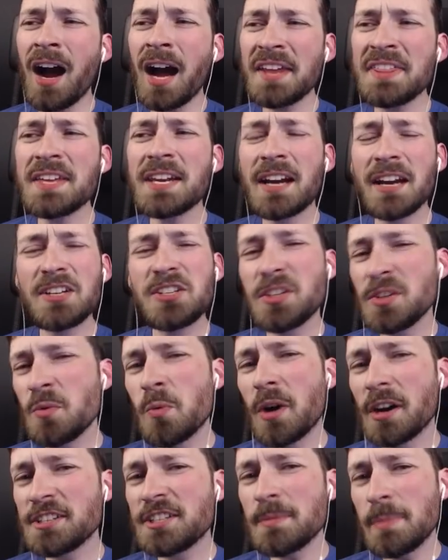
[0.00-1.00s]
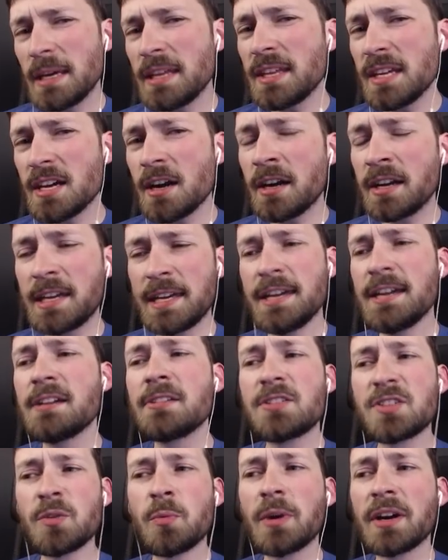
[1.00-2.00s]
I think I do want to be the young
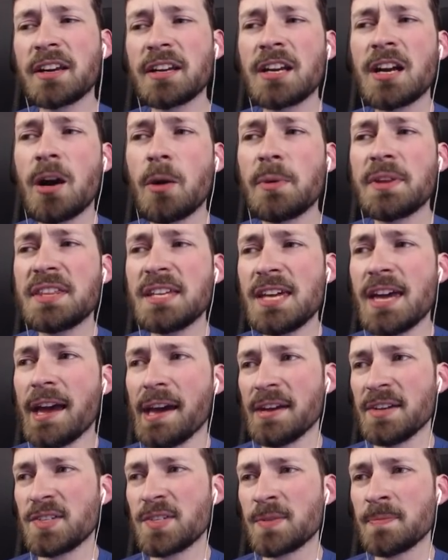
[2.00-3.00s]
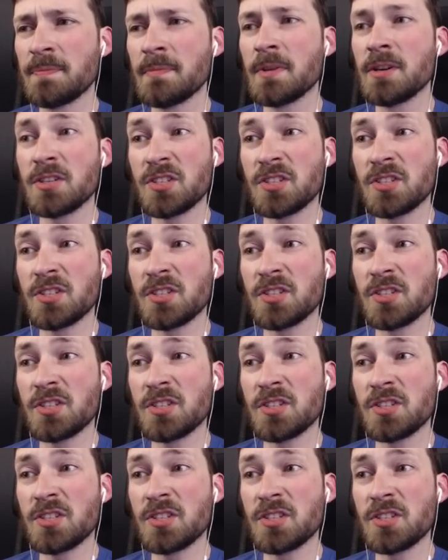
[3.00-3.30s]
king, so we're gonna go with yes.